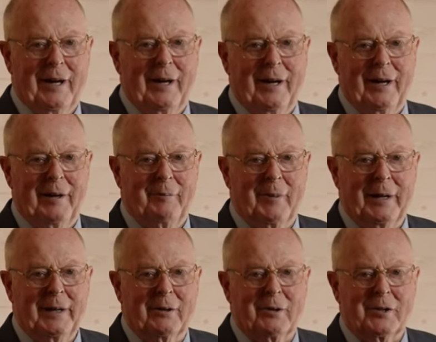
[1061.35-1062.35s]

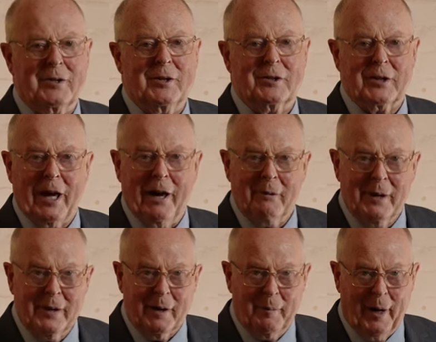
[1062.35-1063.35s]
Many Christians carry
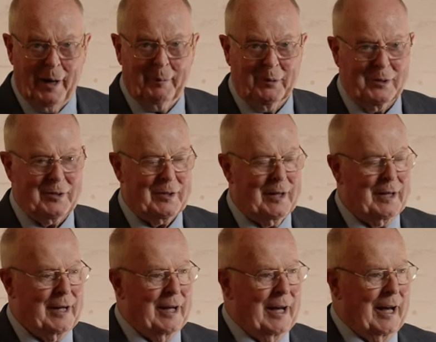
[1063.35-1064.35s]
their Bibles
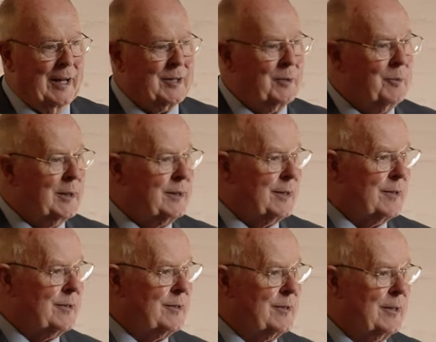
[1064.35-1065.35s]
as a
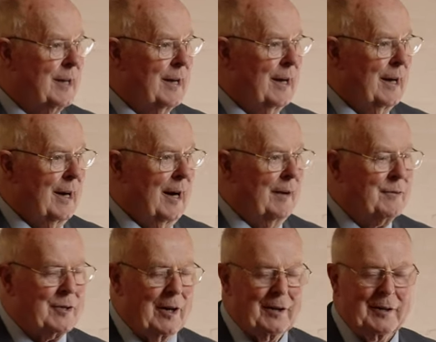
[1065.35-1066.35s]
witness. I've
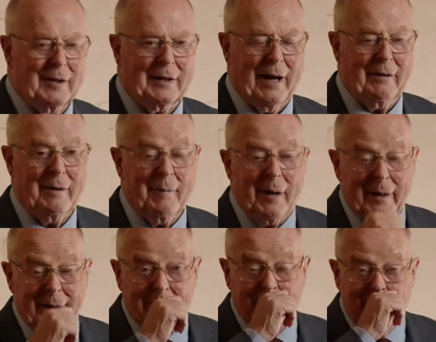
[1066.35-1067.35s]
started to carry
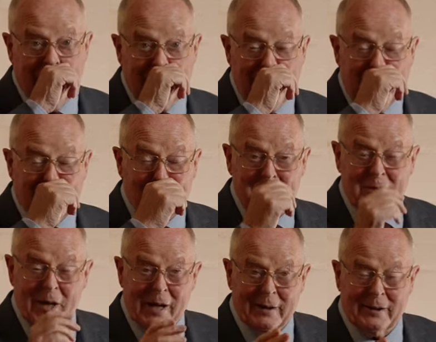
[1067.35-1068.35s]
mine, and people
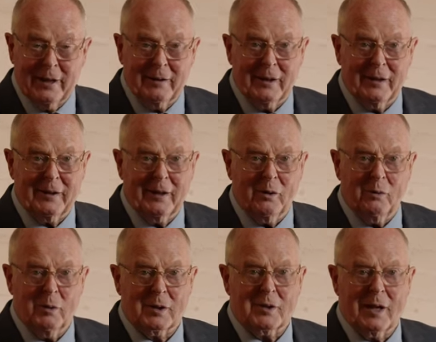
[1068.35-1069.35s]
see it. They think, oh,
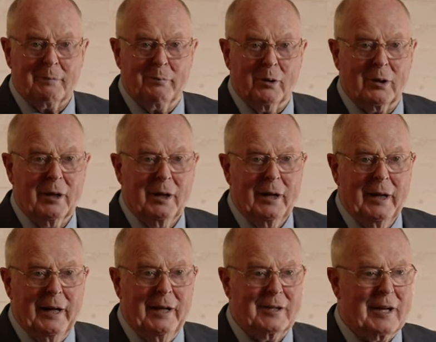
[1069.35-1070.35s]
what's that book
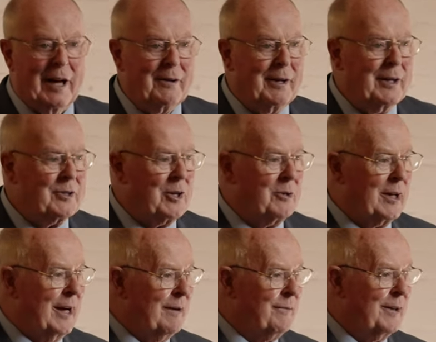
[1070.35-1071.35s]
he's carrying so
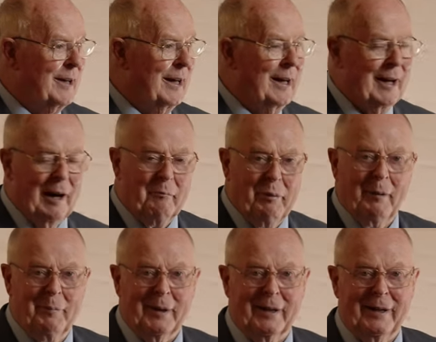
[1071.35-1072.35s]
carefully and
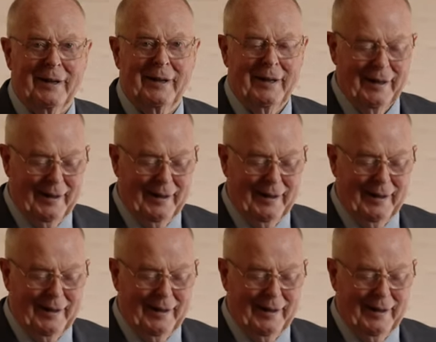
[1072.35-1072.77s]
publicly?